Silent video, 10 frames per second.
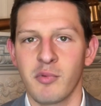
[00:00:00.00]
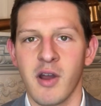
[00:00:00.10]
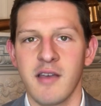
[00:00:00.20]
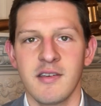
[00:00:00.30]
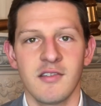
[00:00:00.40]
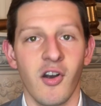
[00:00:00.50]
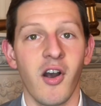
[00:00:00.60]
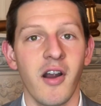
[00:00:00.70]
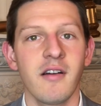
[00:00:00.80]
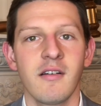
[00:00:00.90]
process
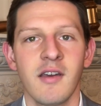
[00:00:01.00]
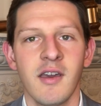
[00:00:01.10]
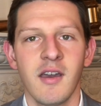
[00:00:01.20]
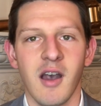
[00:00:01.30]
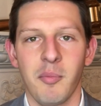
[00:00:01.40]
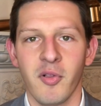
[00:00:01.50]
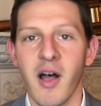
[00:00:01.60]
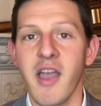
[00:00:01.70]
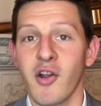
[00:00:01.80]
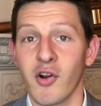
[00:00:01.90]
are:
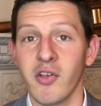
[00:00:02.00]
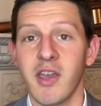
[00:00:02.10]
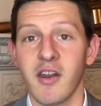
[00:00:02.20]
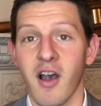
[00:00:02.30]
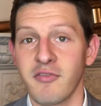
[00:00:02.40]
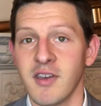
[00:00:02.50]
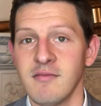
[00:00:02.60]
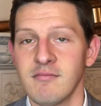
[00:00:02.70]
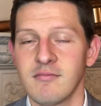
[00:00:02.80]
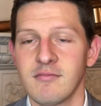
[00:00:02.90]
apply early and often,